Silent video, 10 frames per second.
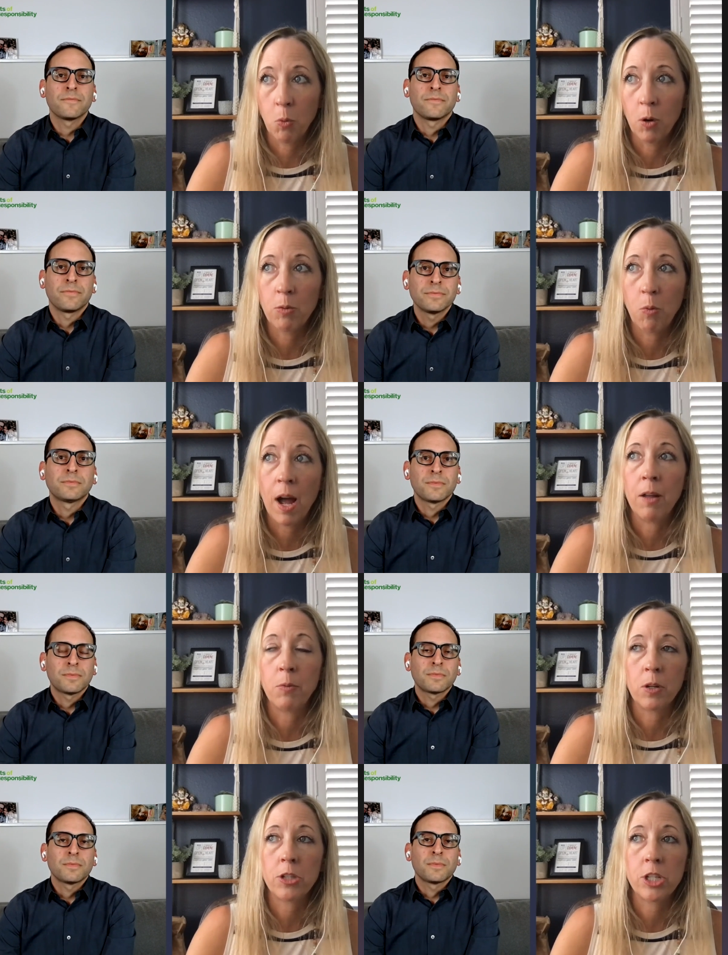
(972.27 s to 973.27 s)
Speaker 1: worthwhile and
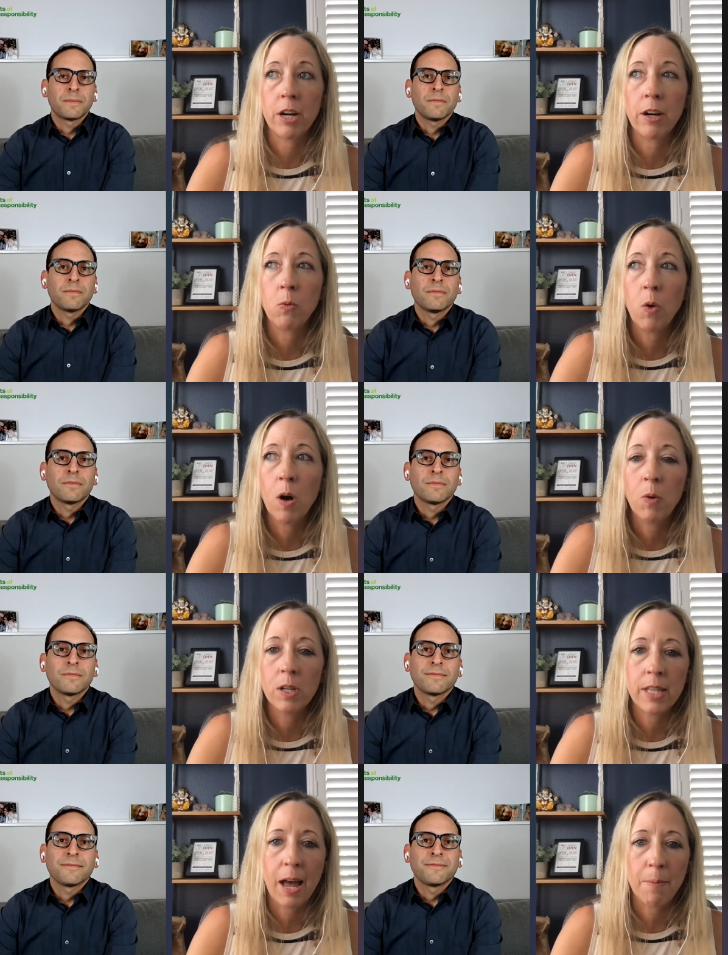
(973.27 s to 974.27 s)
worth sharing. What
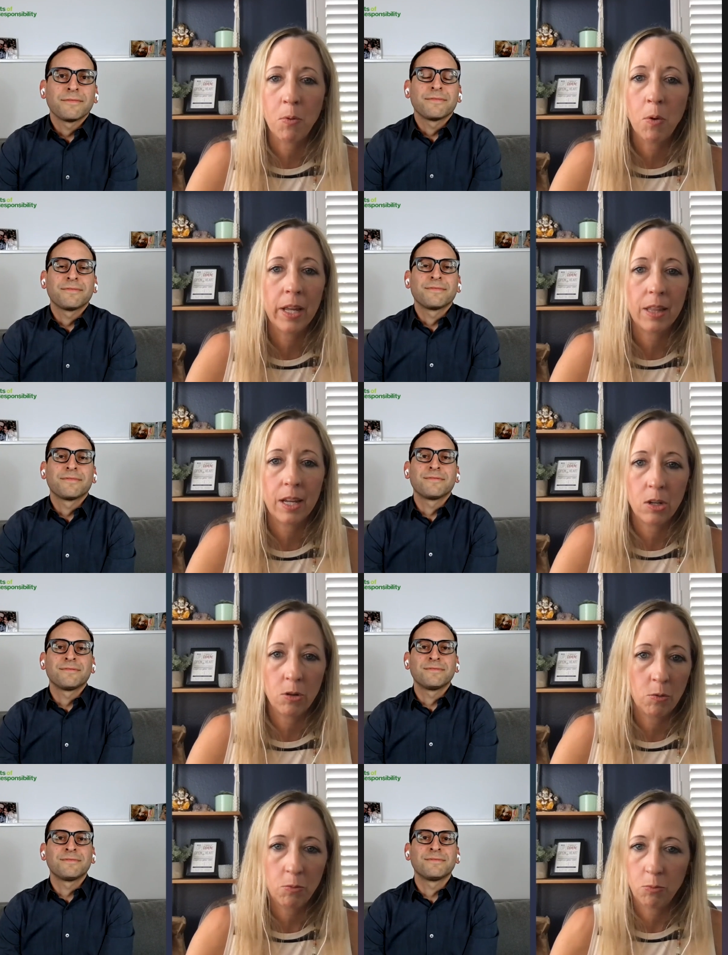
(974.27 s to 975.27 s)
was that point that
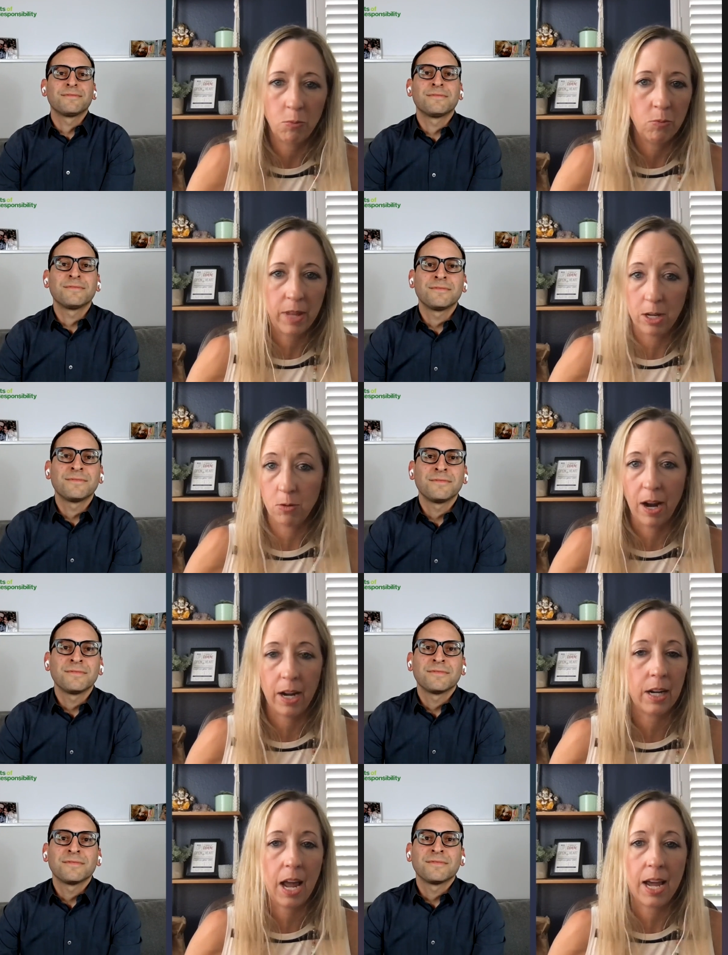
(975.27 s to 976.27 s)
you that you
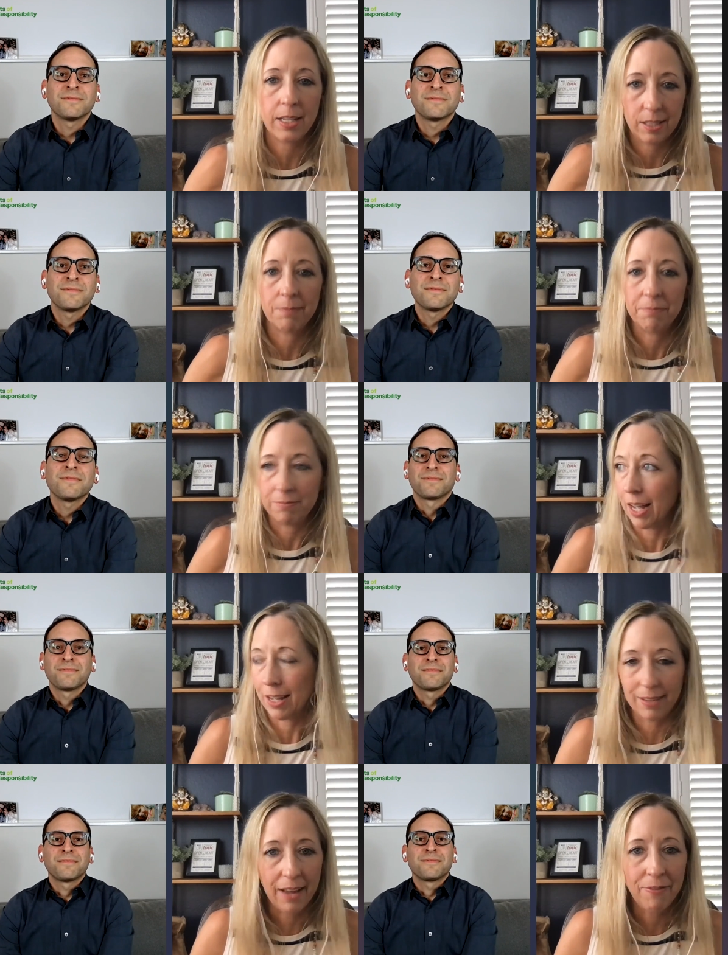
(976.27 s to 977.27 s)
recognized?
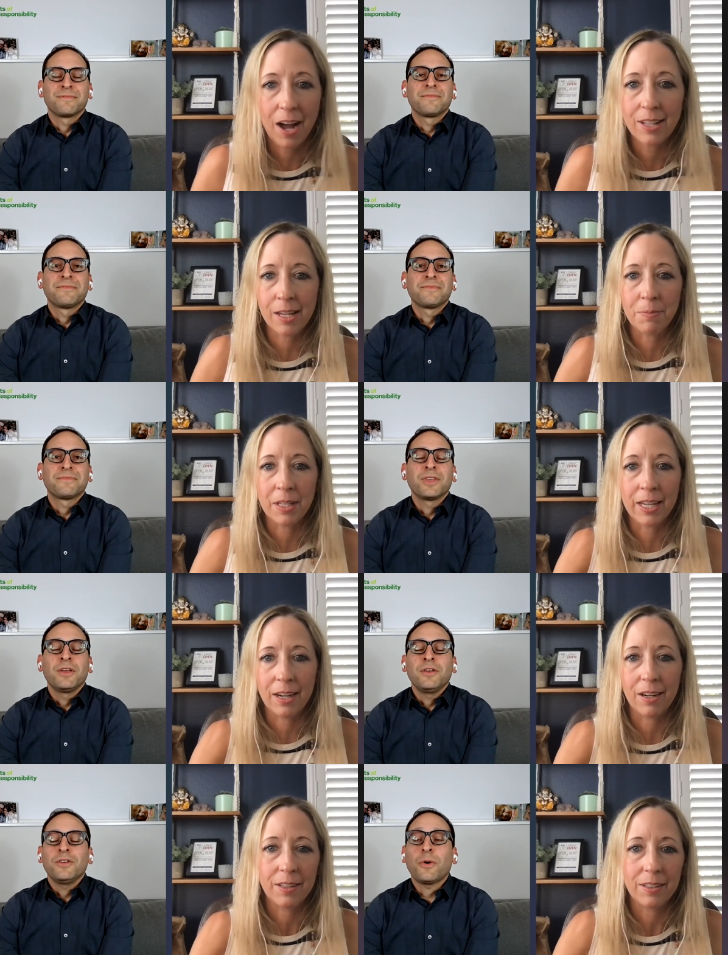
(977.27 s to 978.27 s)
I've got something
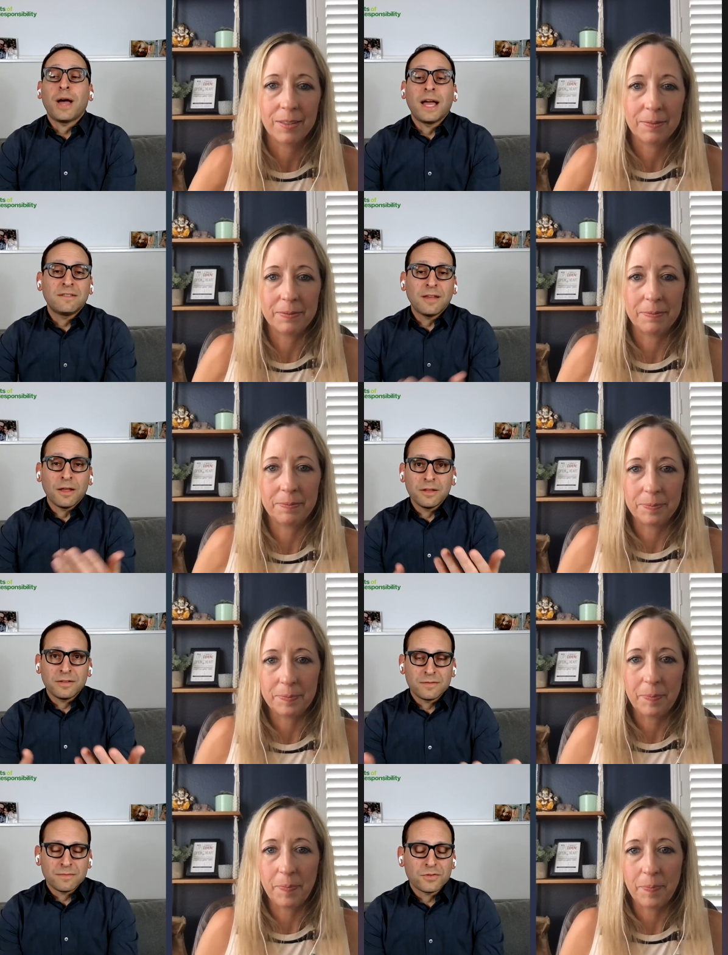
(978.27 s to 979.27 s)
here.
Speaker 2: So I tell
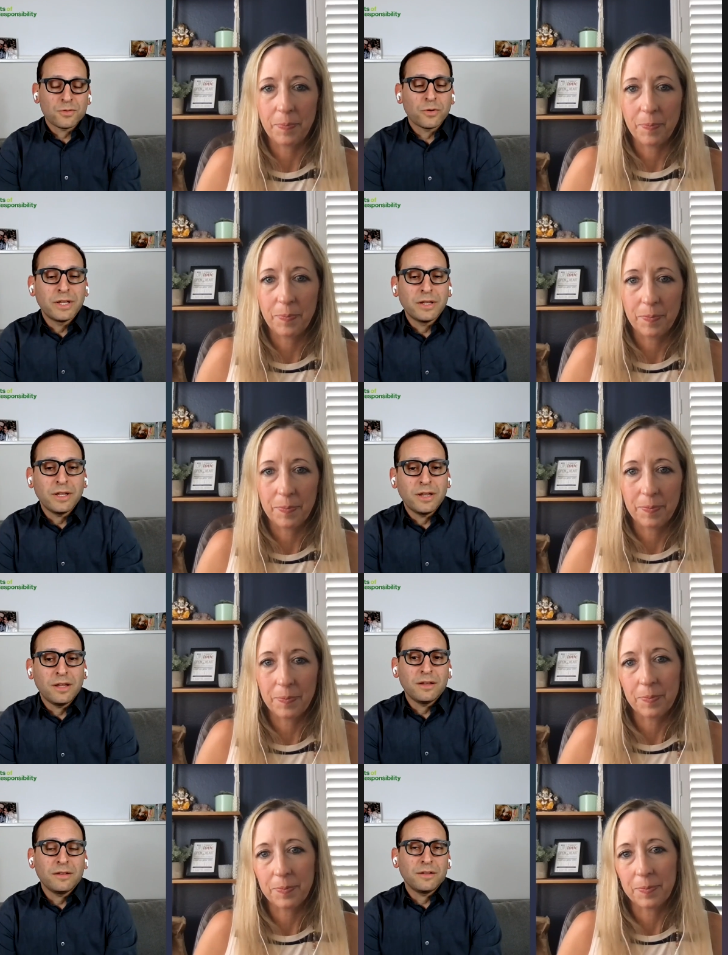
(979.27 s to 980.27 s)
this story in,
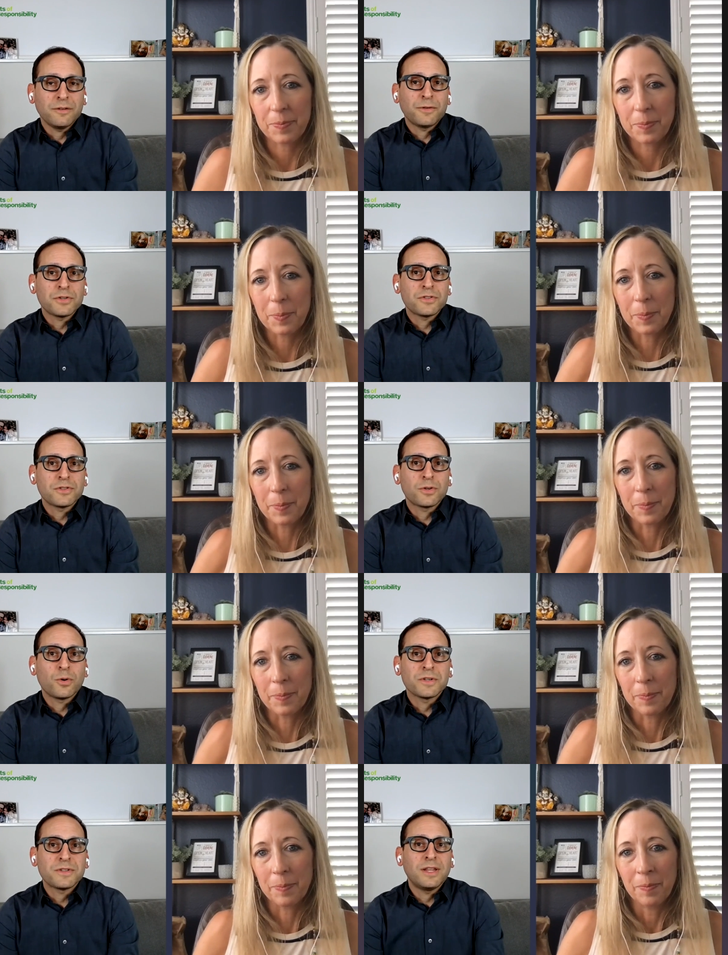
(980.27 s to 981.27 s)
in the the first
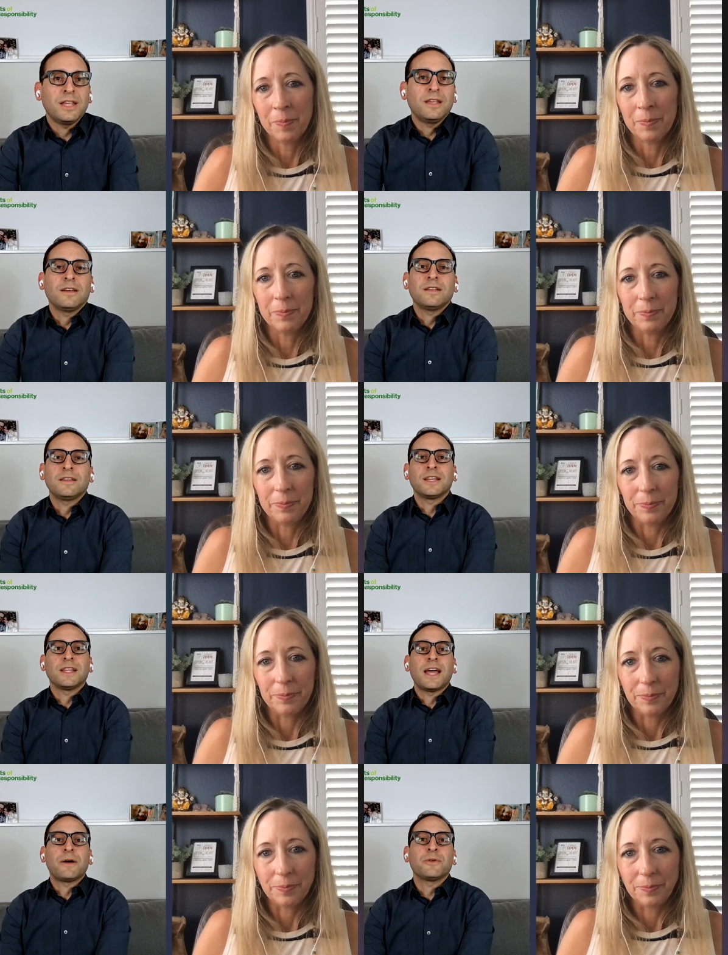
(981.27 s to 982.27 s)
course in the
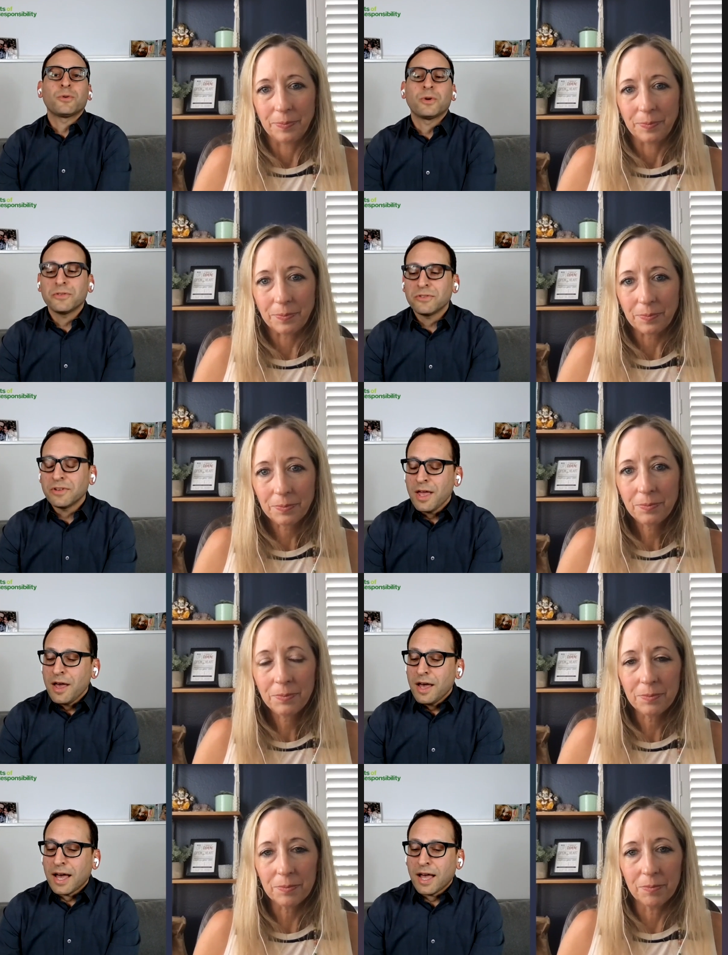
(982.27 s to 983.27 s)
the allowance course,
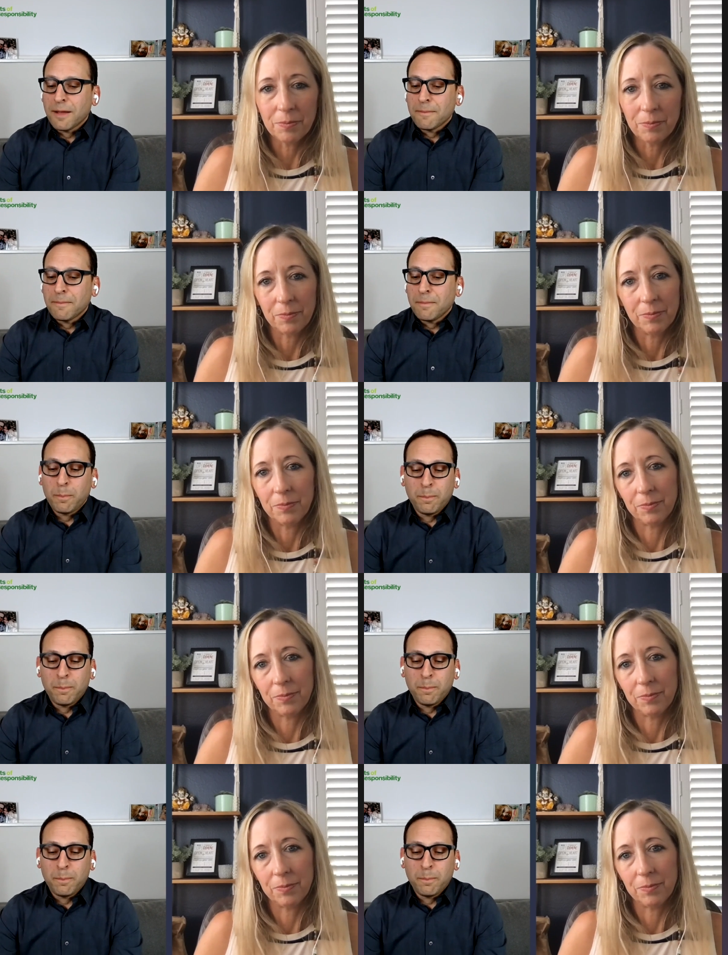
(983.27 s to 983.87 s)
um,